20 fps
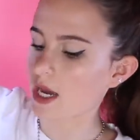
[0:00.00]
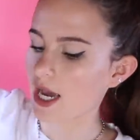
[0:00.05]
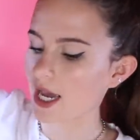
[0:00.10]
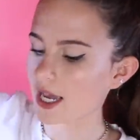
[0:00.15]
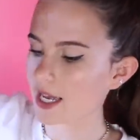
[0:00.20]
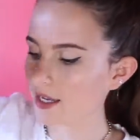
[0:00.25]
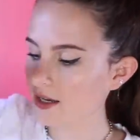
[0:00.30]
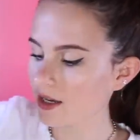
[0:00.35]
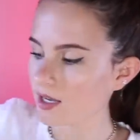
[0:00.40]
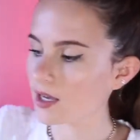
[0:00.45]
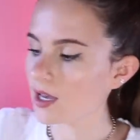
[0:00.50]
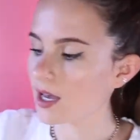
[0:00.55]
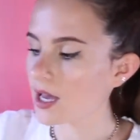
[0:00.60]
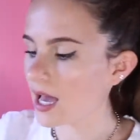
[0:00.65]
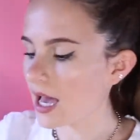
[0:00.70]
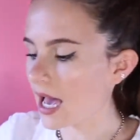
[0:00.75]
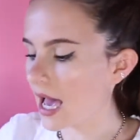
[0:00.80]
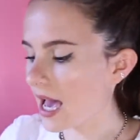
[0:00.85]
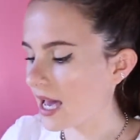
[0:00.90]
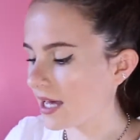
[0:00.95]
bag
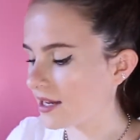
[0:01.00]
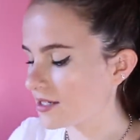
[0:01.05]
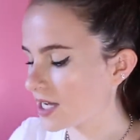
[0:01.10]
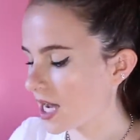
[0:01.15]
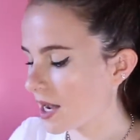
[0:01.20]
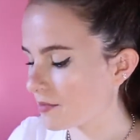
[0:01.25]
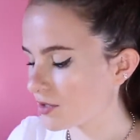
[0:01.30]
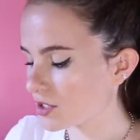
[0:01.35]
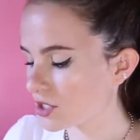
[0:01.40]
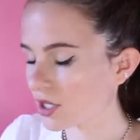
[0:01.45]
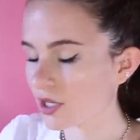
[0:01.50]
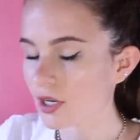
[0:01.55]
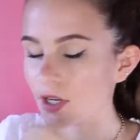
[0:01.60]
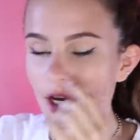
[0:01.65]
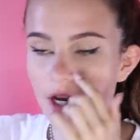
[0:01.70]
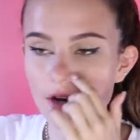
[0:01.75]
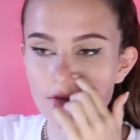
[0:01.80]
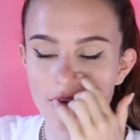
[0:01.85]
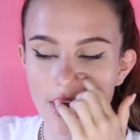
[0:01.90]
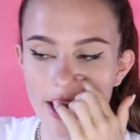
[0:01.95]
and I'm just gonna
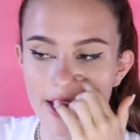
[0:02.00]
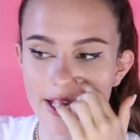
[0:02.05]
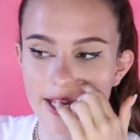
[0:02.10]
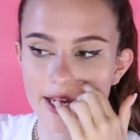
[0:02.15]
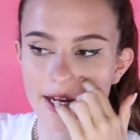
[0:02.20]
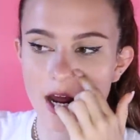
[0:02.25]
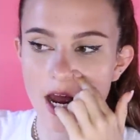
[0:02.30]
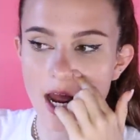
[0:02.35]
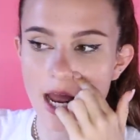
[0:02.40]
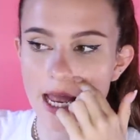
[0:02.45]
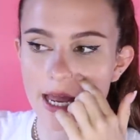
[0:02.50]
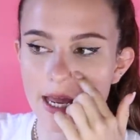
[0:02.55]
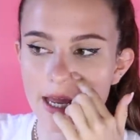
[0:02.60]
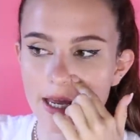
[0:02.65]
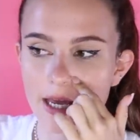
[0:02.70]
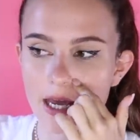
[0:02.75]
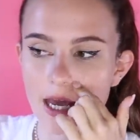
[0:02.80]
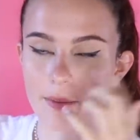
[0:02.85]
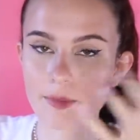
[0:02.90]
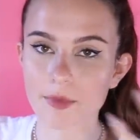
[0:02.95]
go right in.
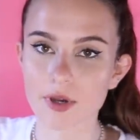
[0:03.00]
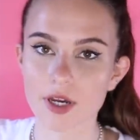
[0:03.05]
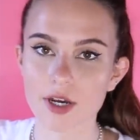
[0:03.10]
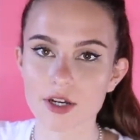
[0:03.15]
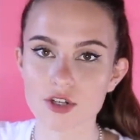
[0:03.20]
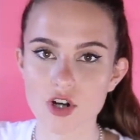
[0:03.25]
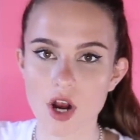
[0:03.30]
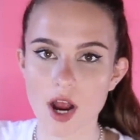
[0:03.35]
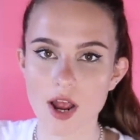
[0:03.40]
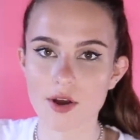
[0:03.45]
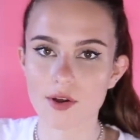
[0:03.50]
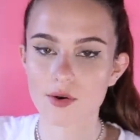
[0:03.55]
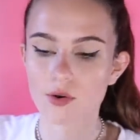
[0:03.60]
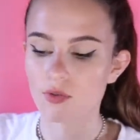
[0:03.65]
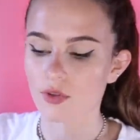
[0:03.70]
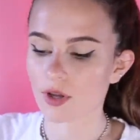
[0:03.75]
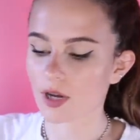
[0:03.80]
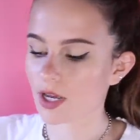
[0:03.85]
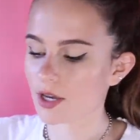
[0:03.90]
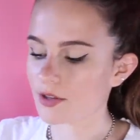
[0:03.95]
I am gonna try on
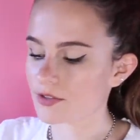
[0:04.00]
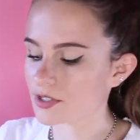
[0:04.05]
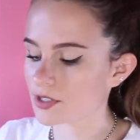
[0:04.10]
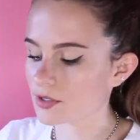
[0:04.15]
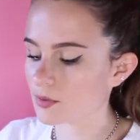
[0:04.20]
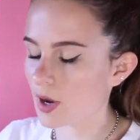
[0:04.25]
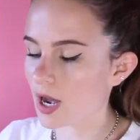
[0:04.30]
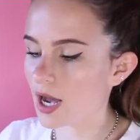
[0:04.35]
all the clothes as